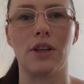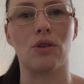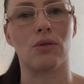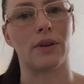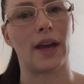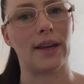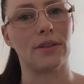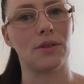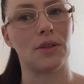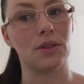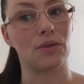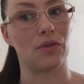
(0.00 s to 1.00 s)
created
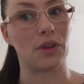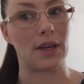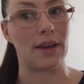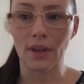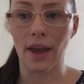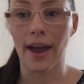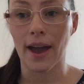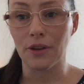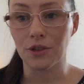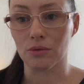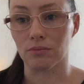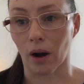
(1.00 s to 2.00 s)
this for the how
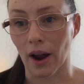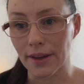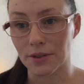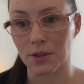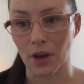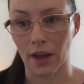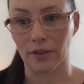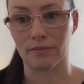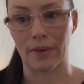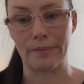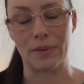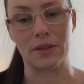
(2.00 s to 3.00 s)
to write side of
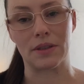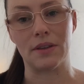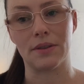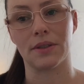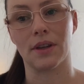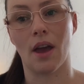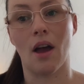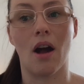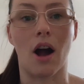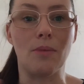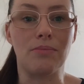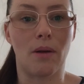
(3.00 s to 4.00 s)
my business,
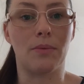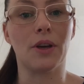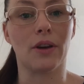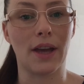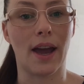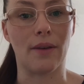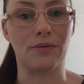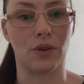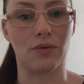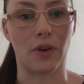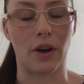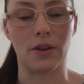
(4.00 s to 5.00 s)
I'm probably going to have to
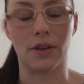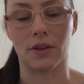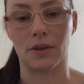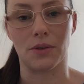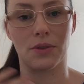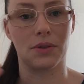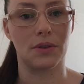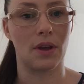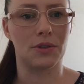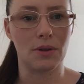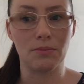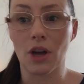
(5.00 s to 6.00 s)
focus
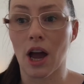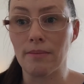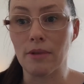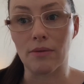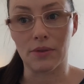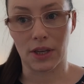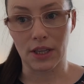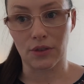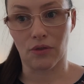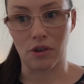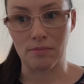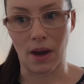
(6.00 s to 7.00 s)
sometime over the next
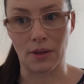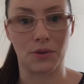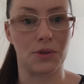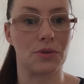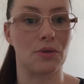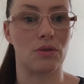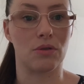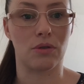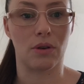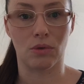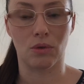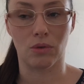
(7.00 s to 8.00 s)
few months
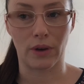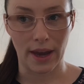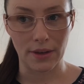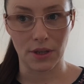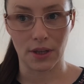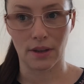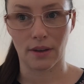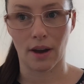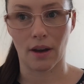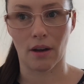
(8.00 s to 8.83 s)
creating.